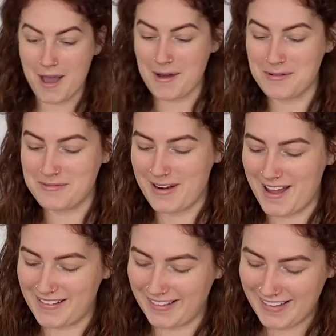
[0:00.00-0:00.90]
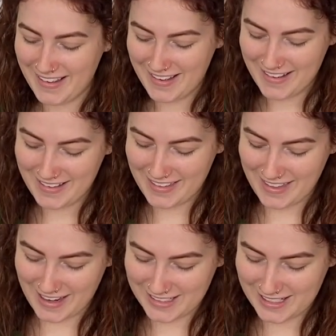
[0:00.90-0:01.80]
how well
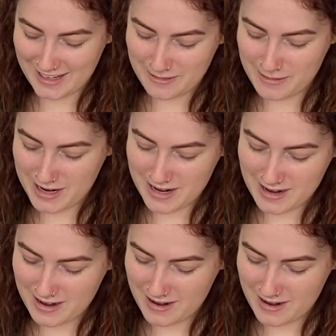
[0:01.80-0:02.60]
that's gonna work.